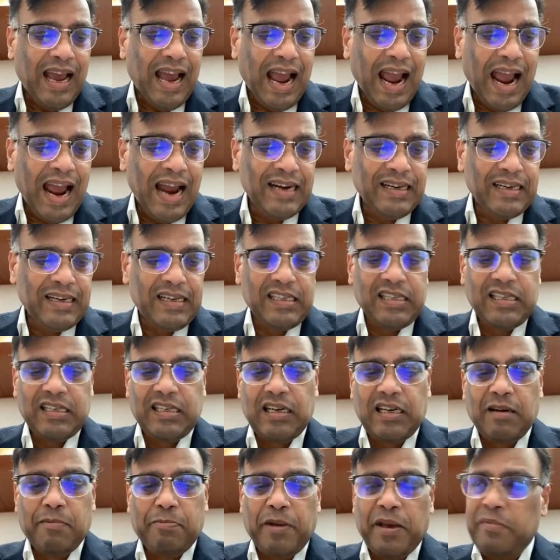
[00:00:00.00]
And
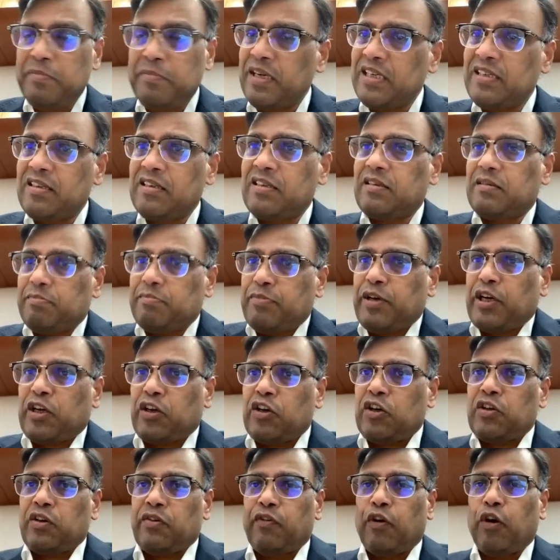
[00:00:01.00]
digital payments,
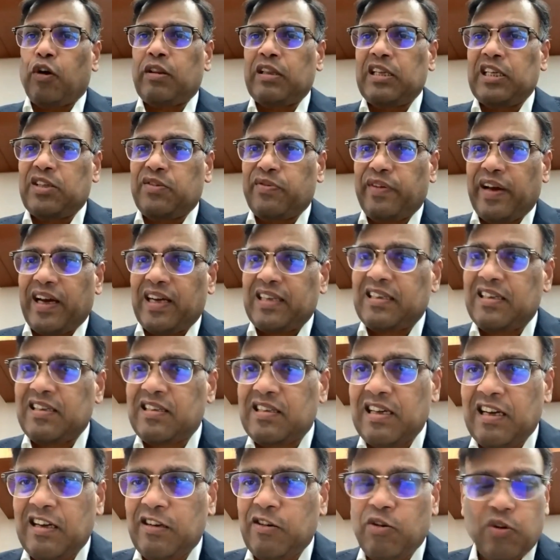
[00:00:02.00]
because of all these
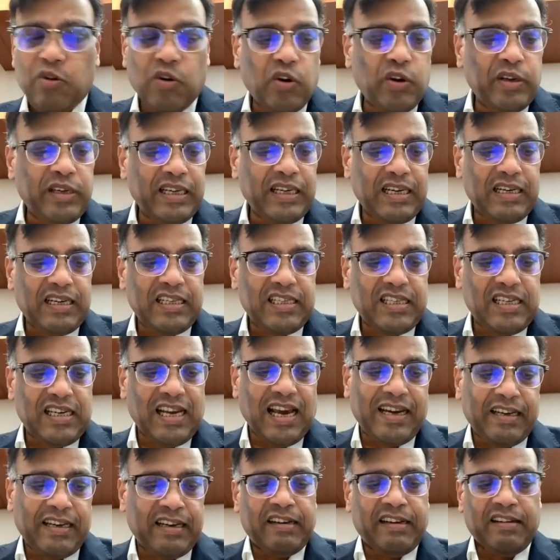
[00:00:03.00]
factors, are growing at a
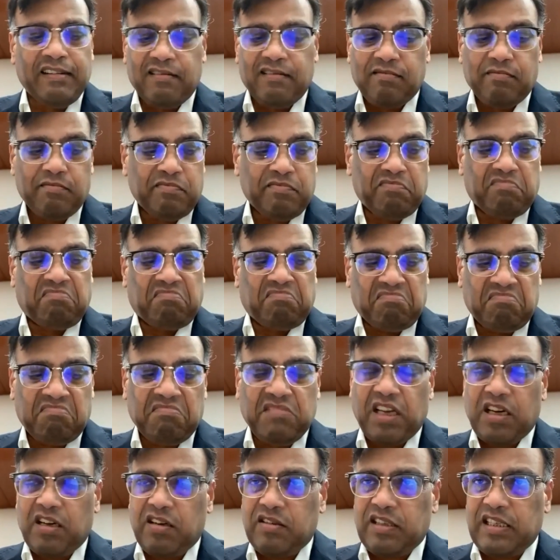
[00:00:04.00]
staggering,
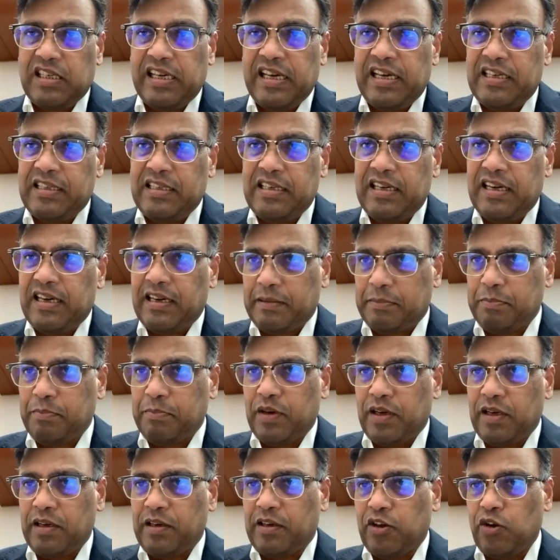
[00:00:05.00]

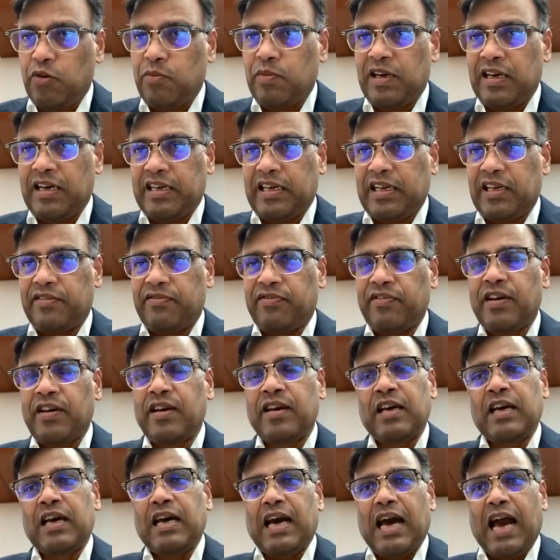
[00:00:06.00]
CAGR cumulative
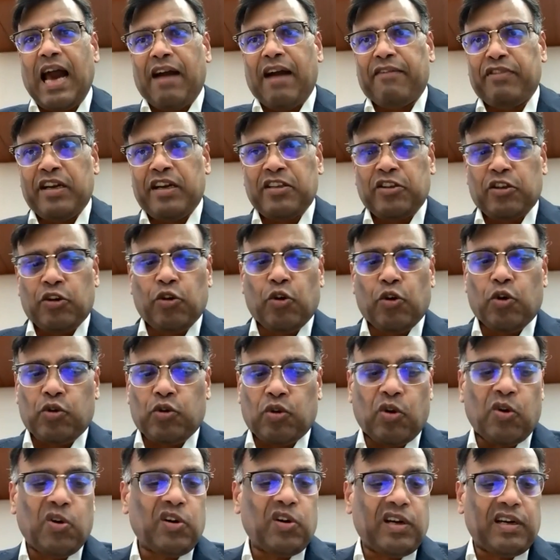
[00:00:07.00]
average
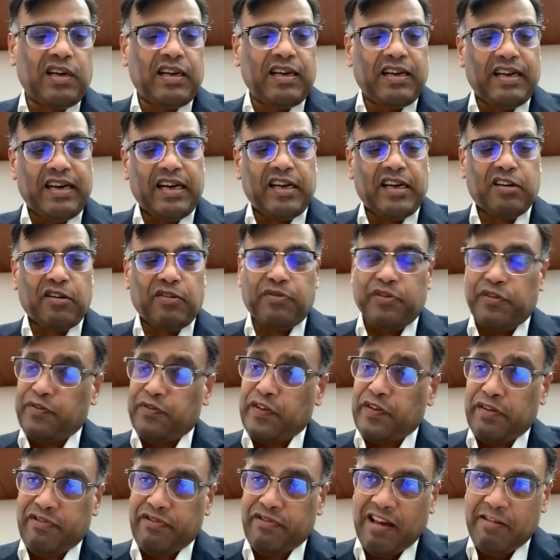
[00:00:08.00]
growth rate of
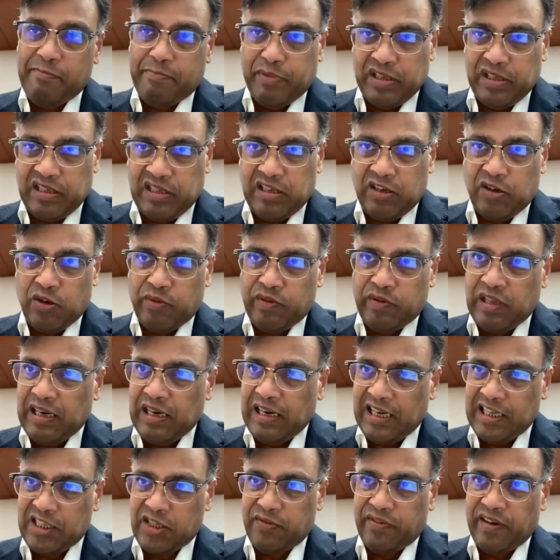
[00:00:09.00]
55% over the
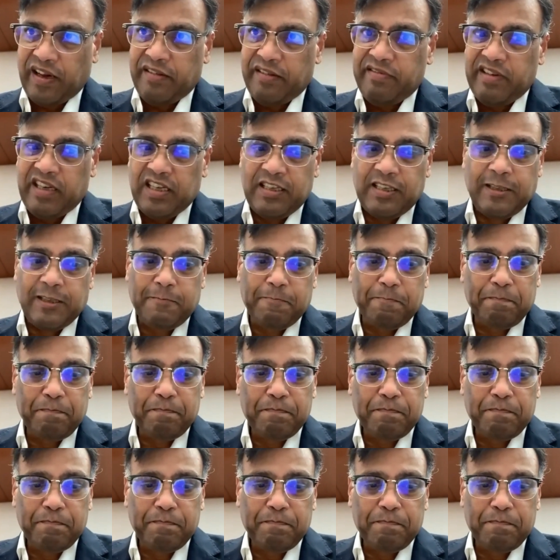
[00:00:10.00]
last 5 years.